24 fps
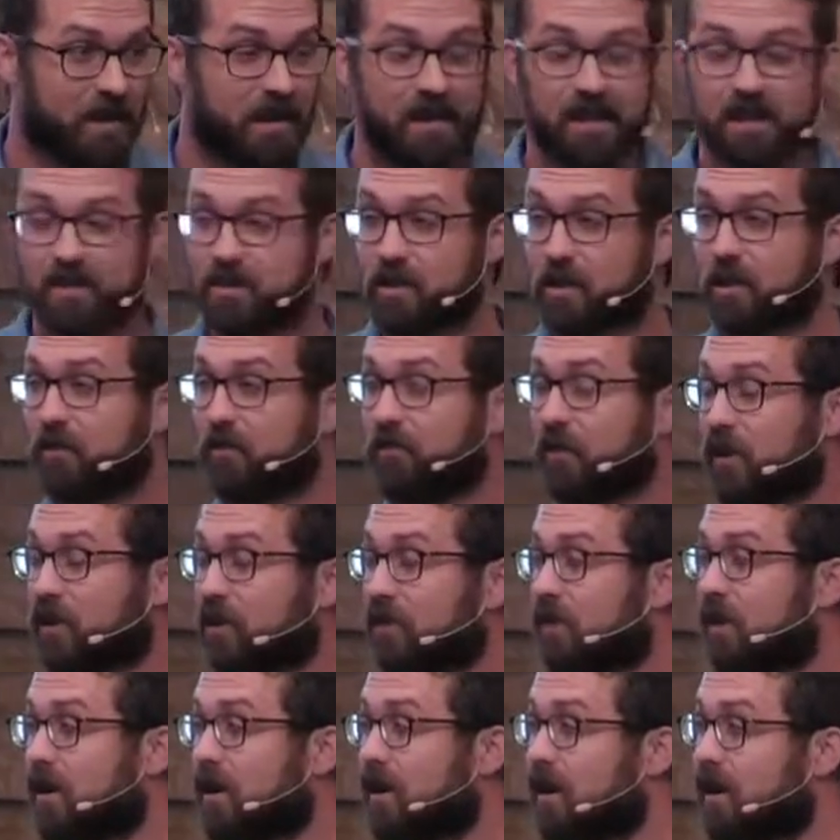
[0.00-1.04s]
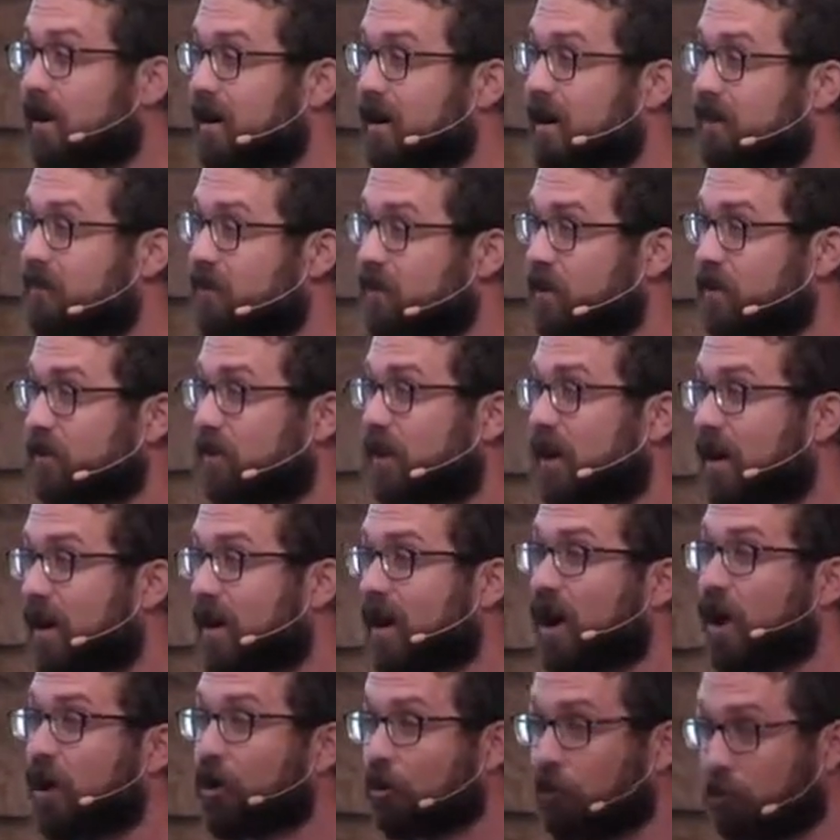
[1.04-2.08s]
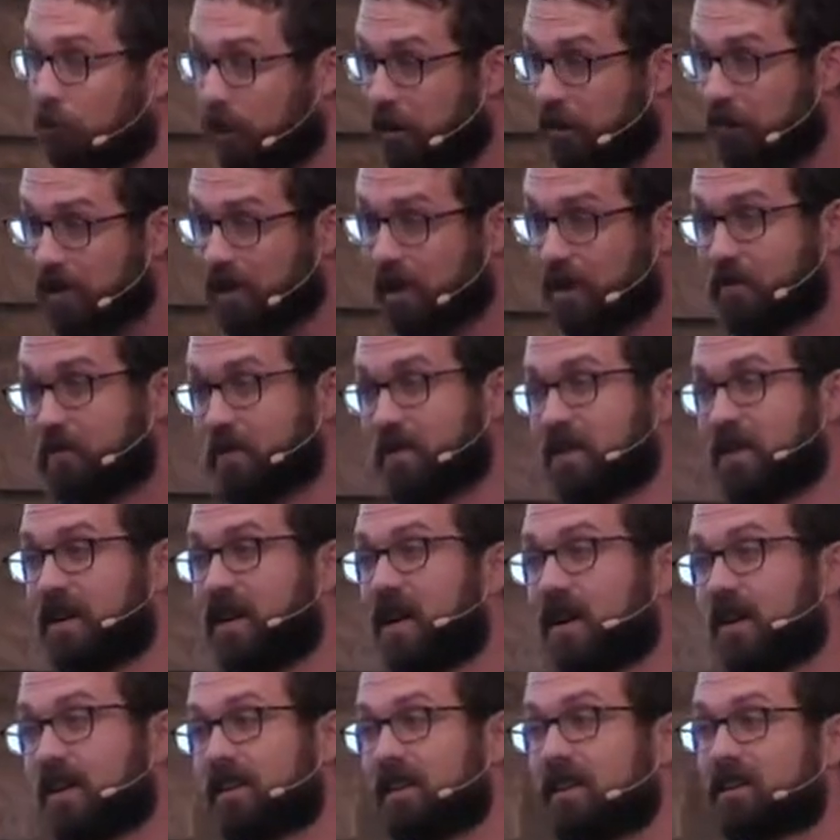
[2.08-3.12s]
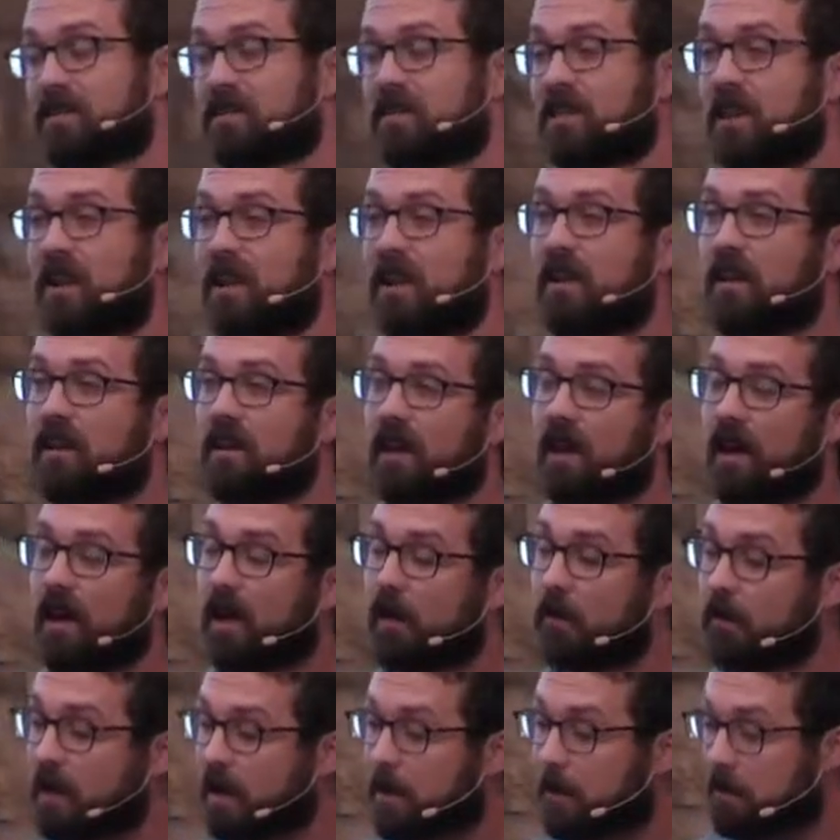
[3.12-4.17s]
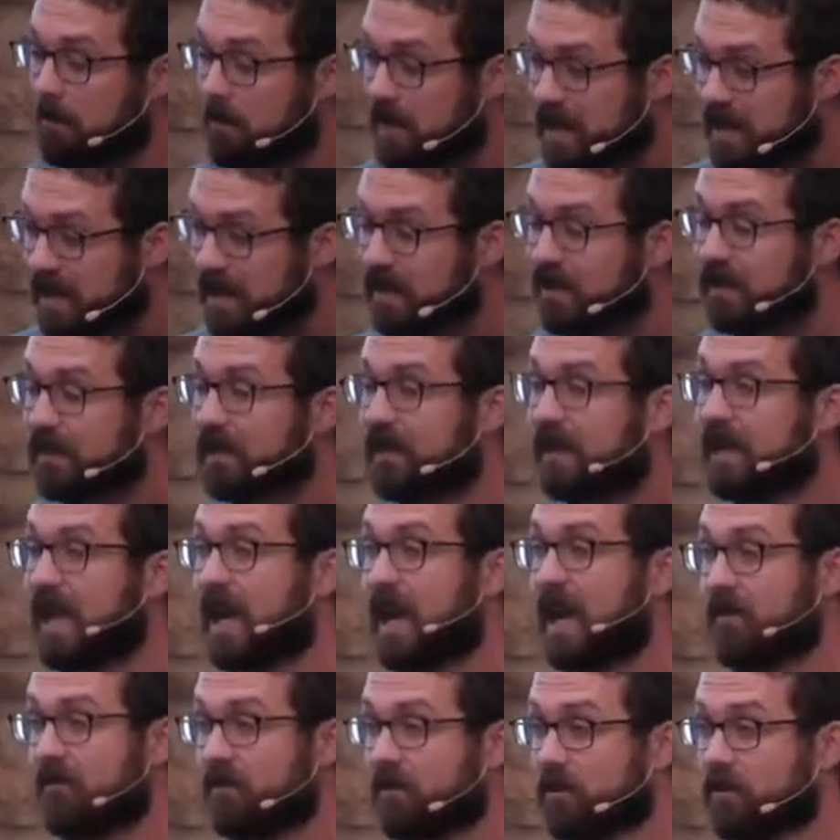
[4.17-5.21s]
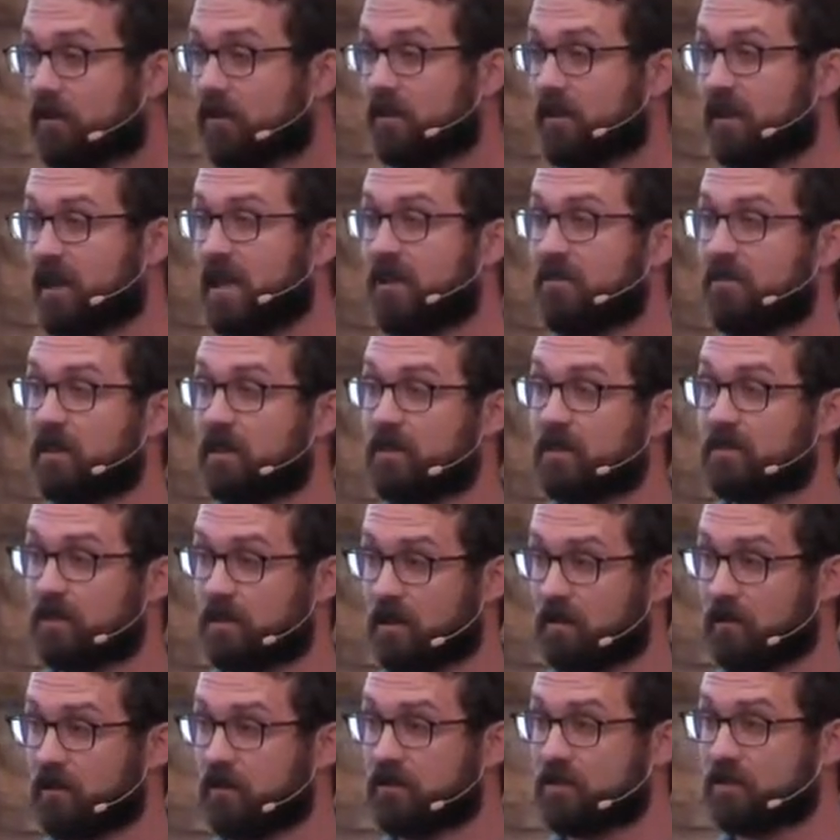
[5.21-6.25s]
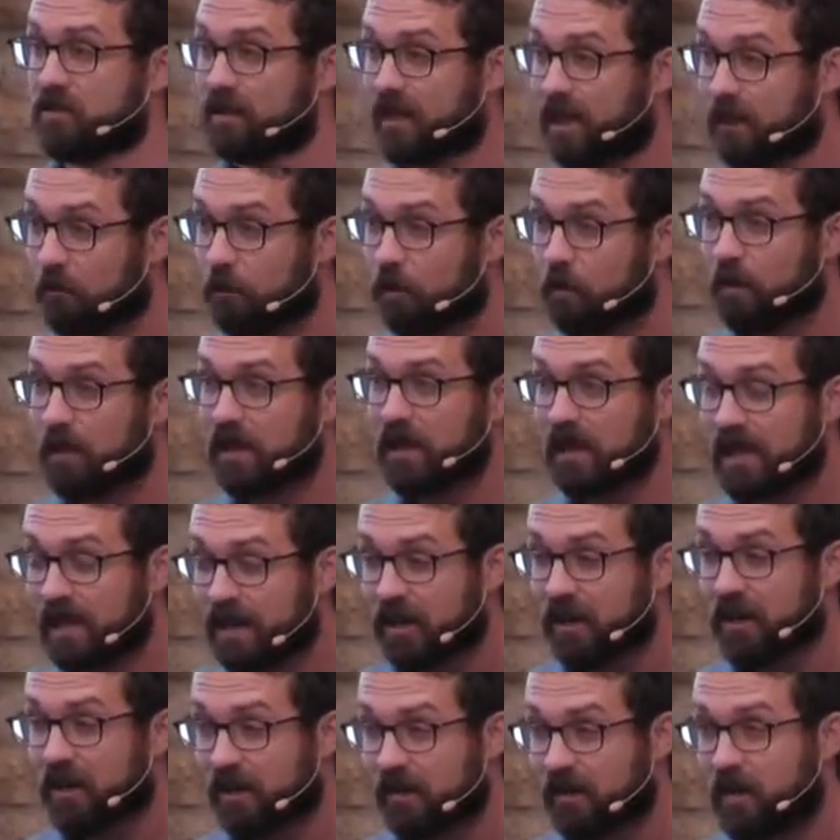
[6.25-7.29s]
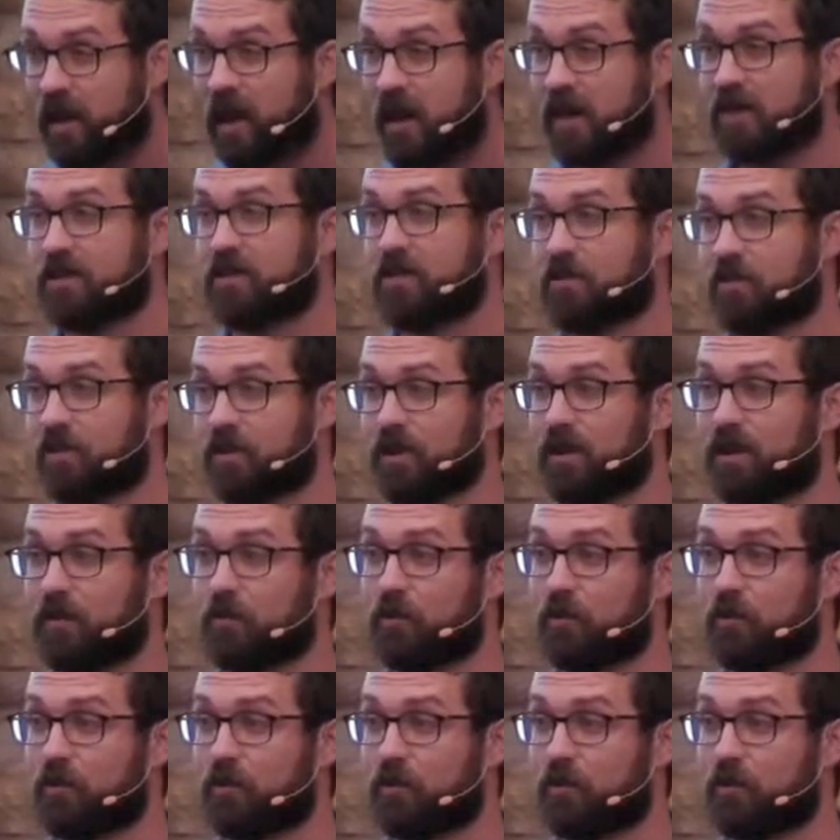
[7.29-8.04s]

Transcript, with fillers: So if you are if you are a grown up in the audience, um, immediately after the evening service, it will be here in the auditorium.